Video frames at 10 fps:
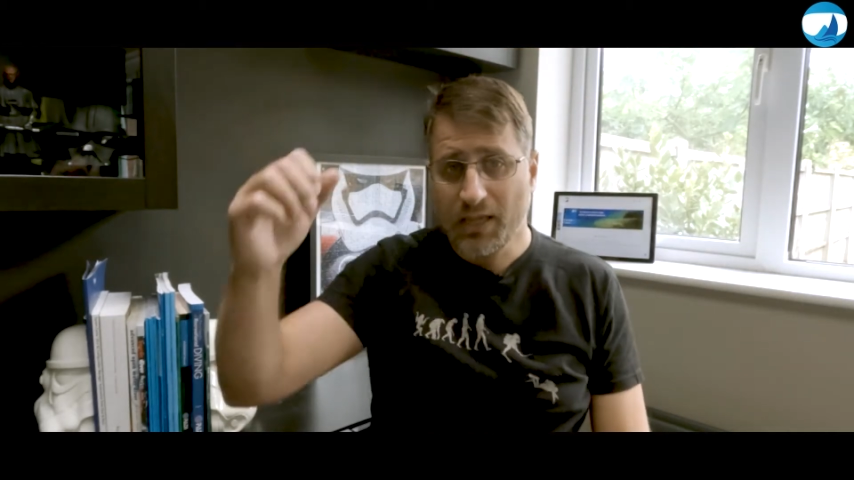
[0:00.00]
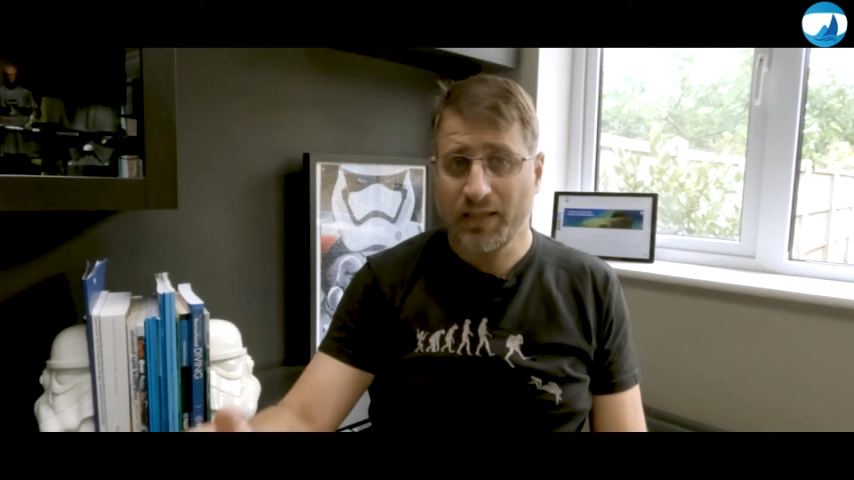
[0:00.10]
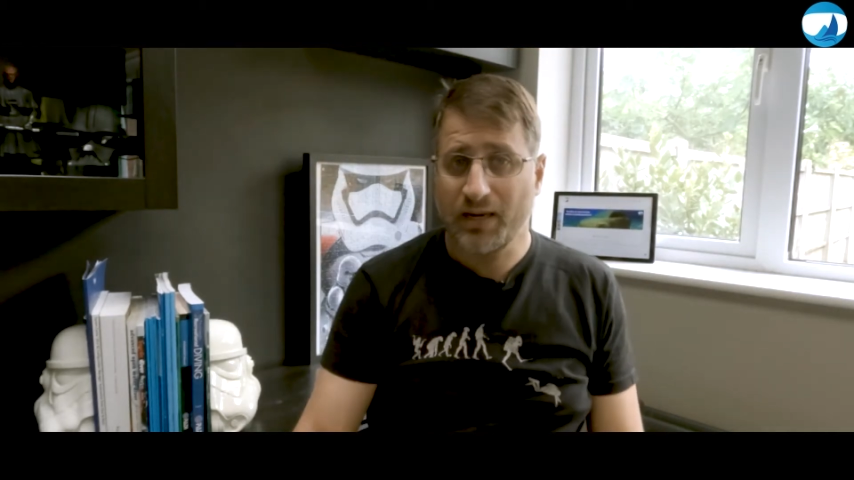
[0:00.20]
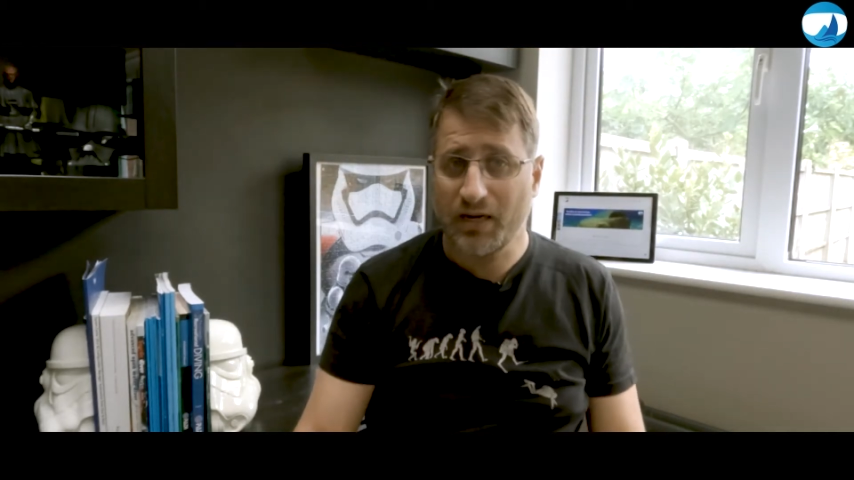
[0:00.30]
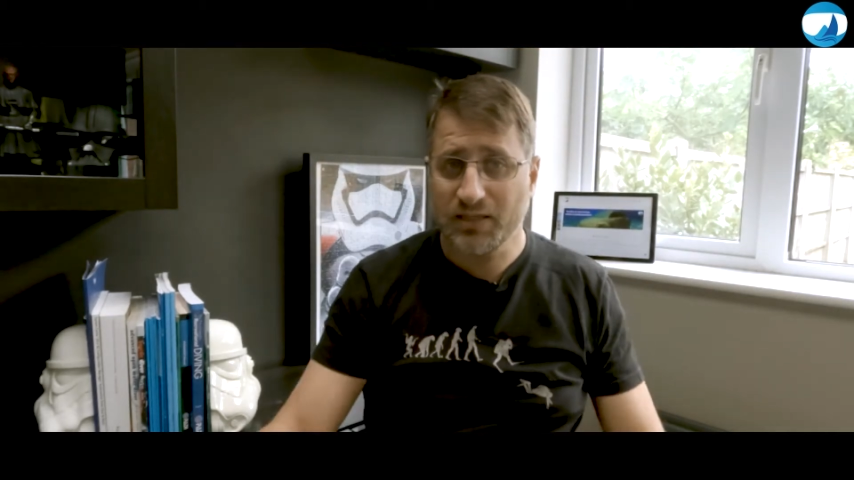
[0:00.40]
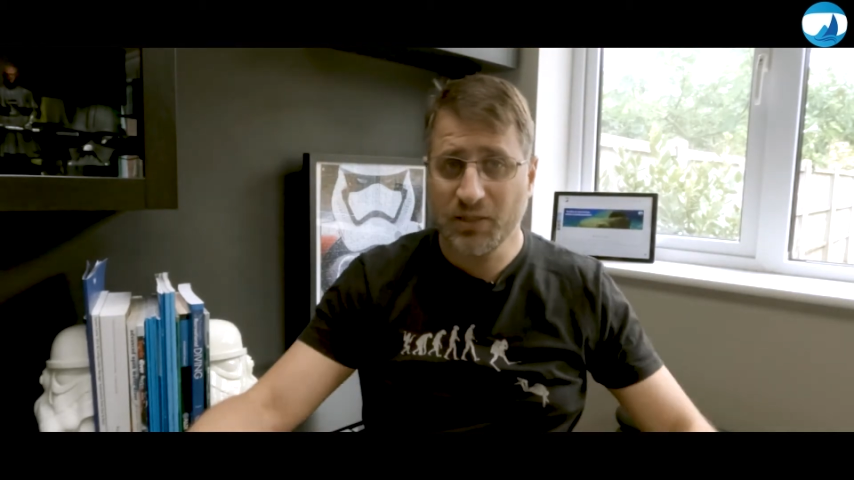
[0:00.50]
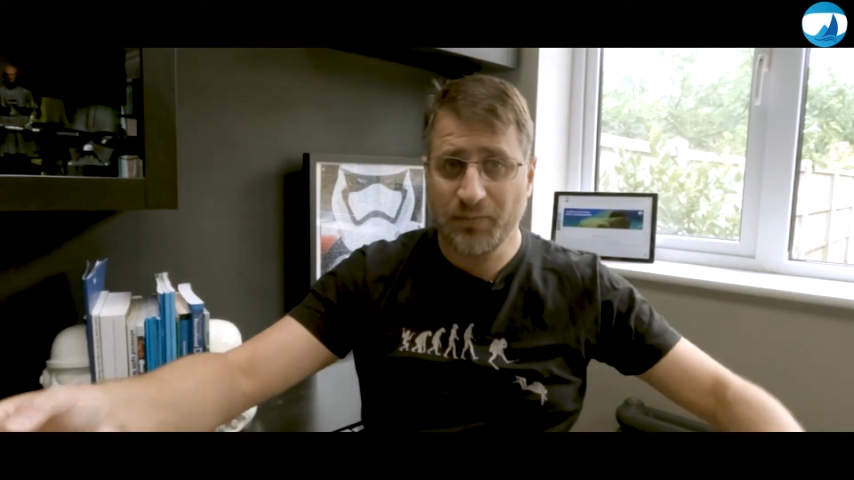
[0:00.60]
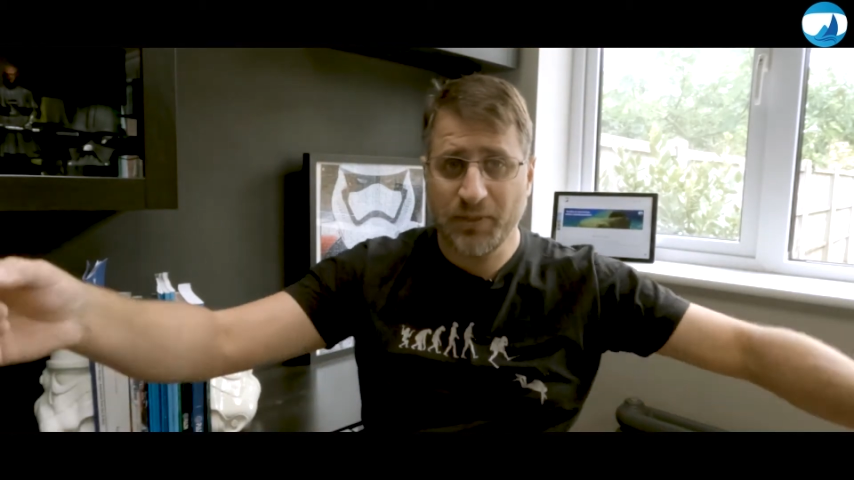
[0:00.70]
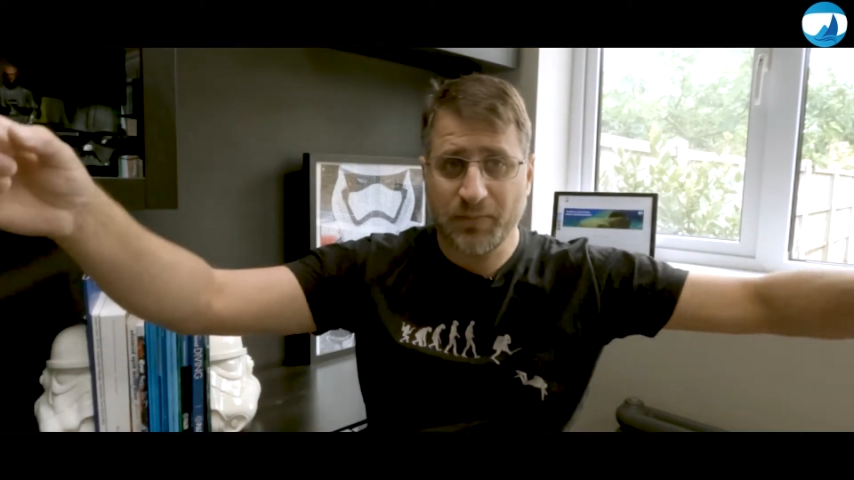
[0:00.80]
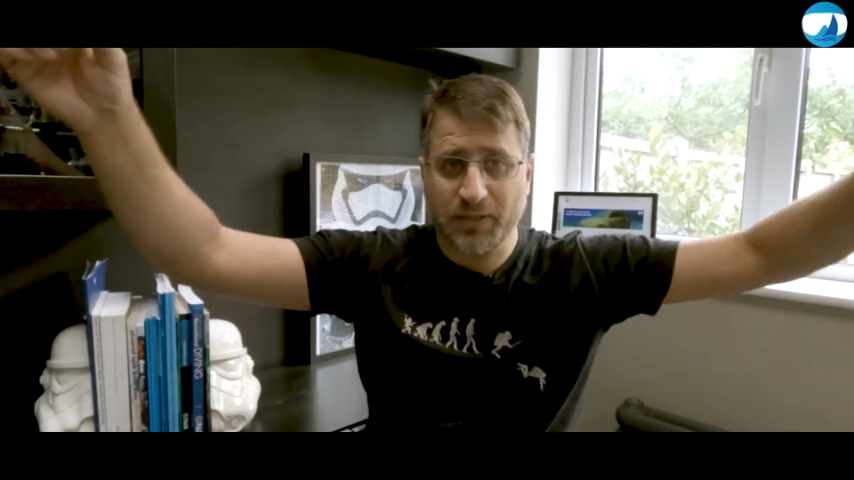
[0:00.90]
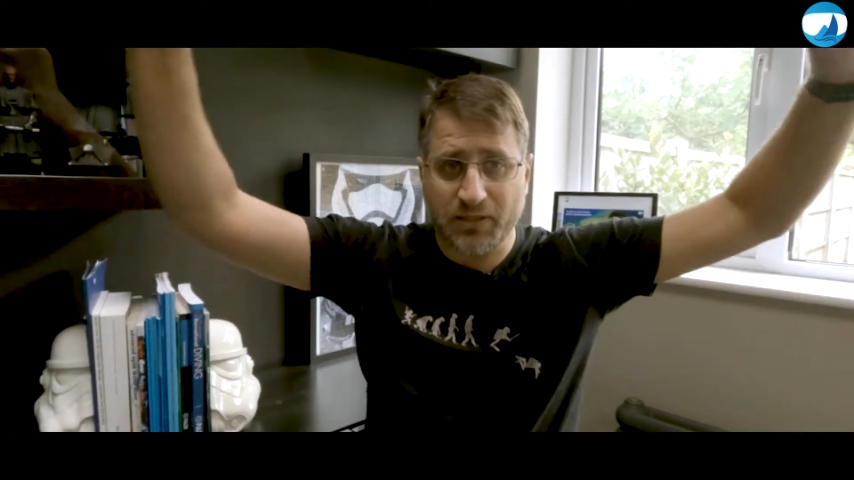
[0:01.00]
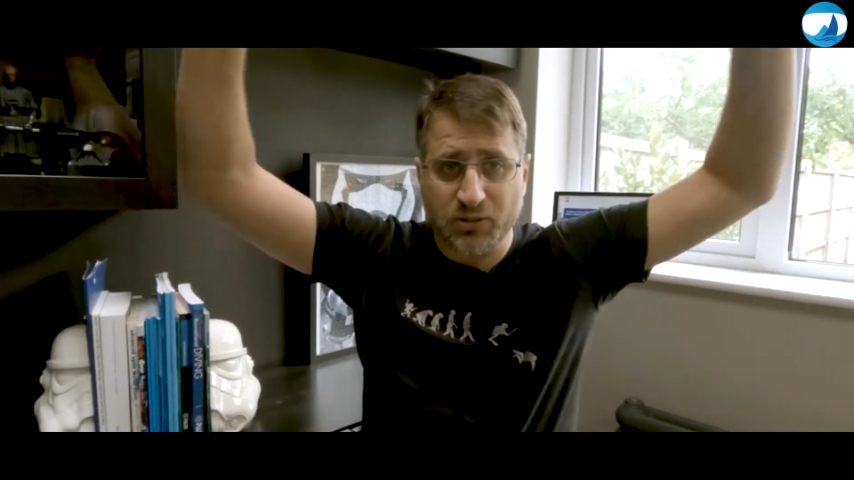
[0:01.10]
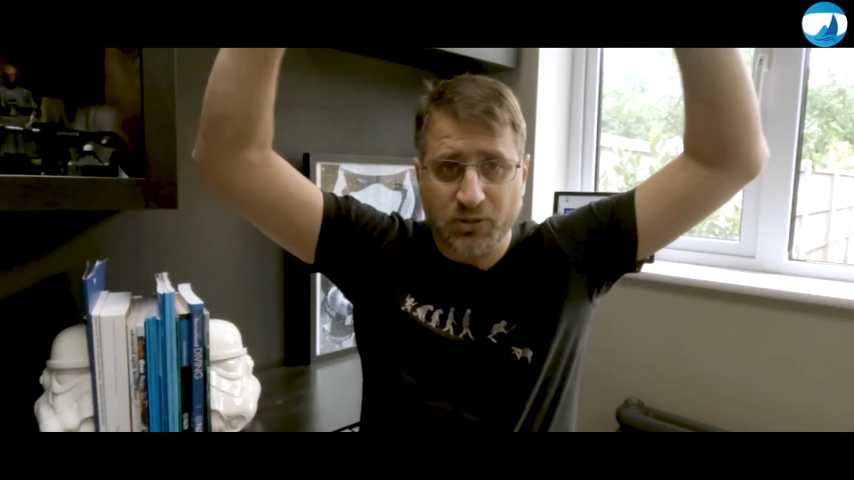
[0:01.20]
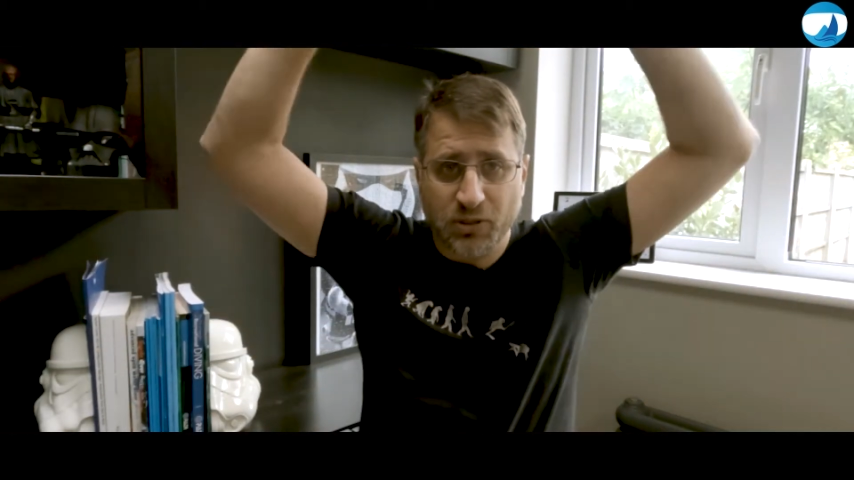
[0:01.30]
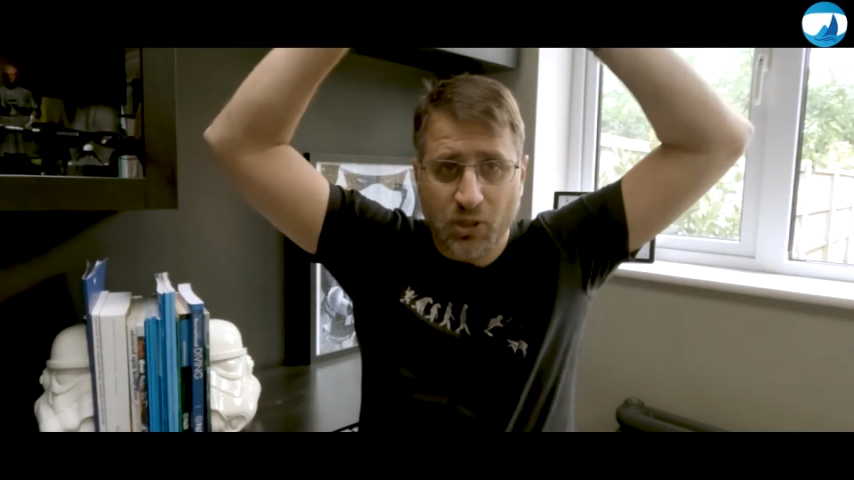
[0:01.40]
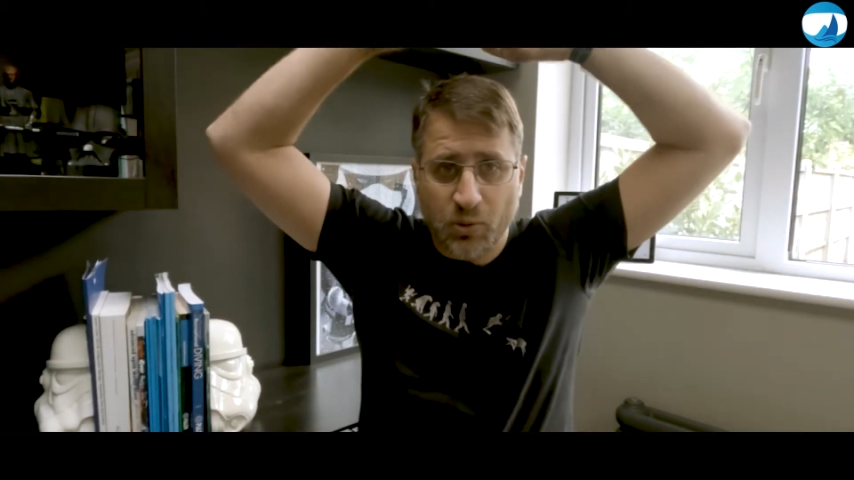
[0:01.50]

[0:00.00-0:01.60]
There are some people that do